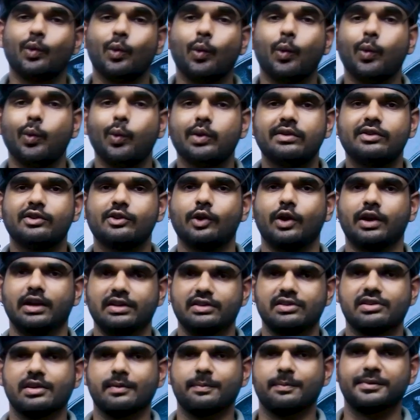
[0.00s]
own
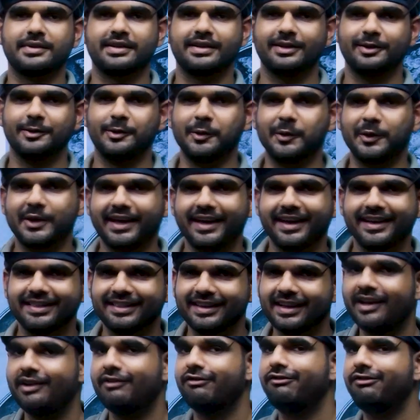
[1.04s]
scholarships, okay? And they
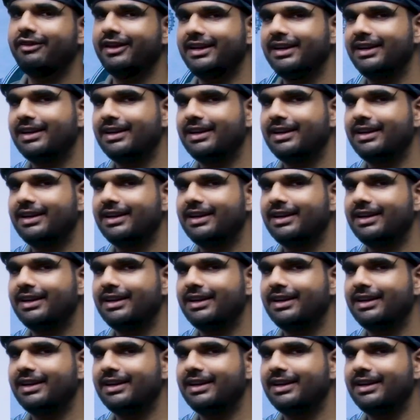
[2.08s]
are very